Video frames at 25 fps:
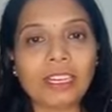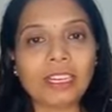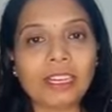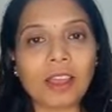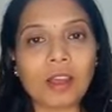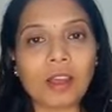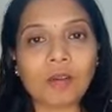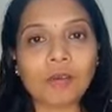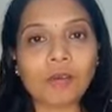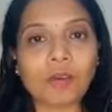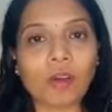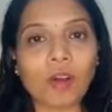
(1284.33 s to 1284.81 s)

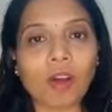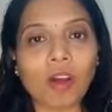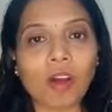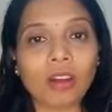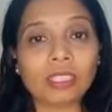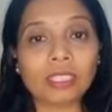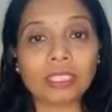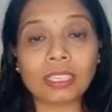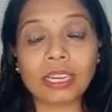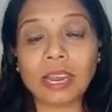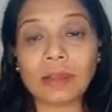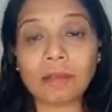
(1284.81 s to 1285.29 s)
Now
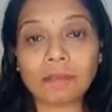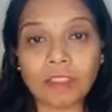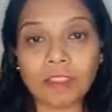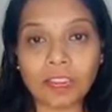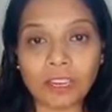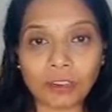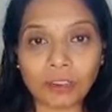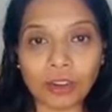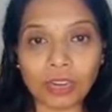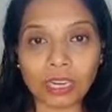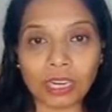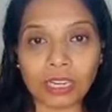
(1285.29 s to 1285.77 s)
horse gram,
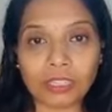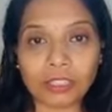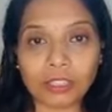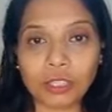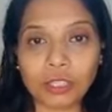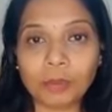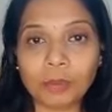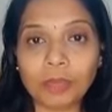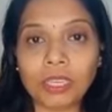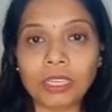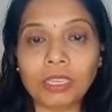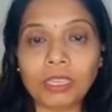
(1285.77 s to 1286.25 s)
when you are
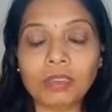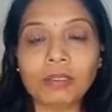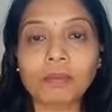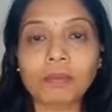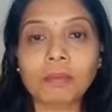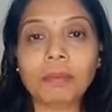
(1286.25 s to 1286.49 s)
consuming,